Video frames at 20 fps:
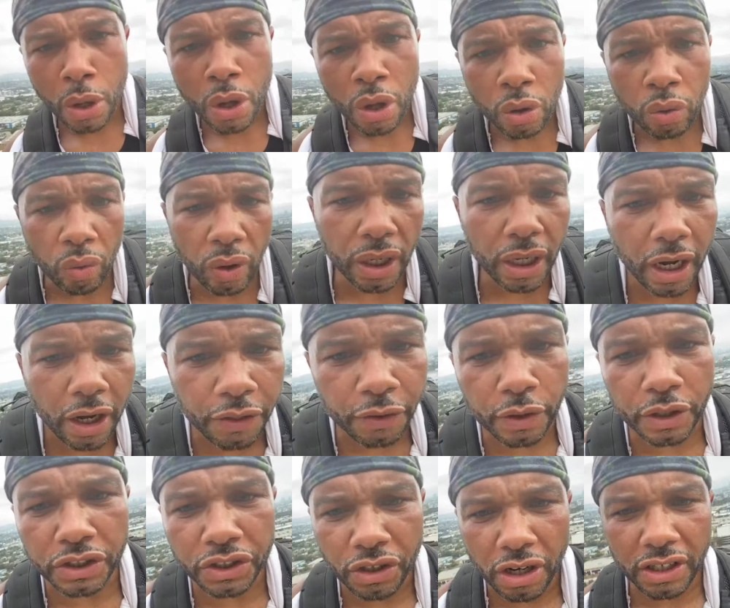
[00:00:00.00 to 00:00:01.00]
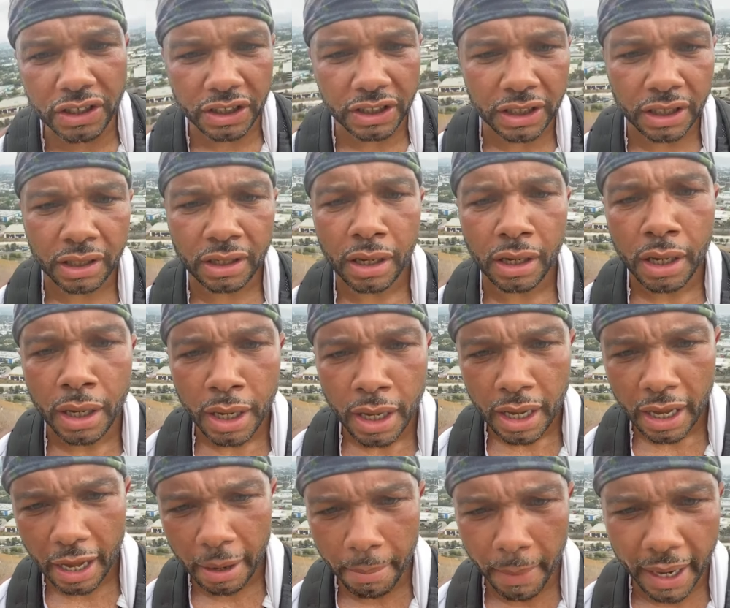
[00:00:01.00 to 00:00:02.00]
what other instructions
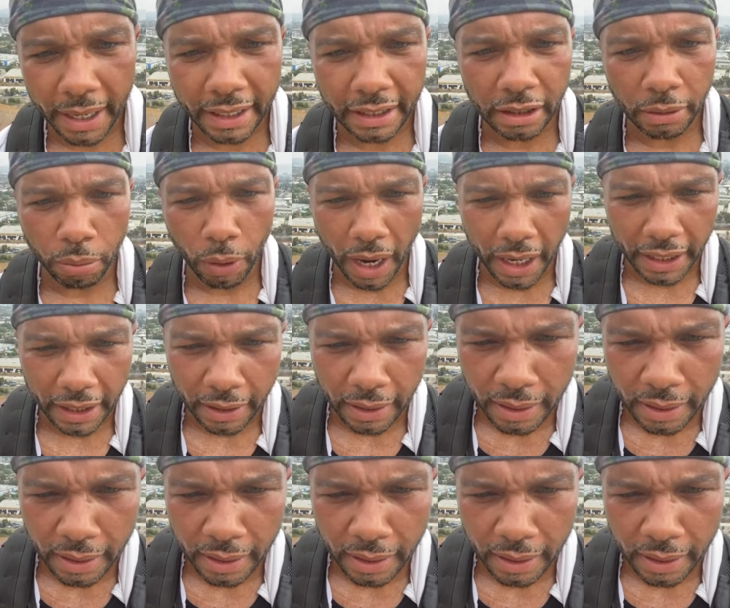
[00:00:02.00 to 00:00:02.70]
it might end up writing.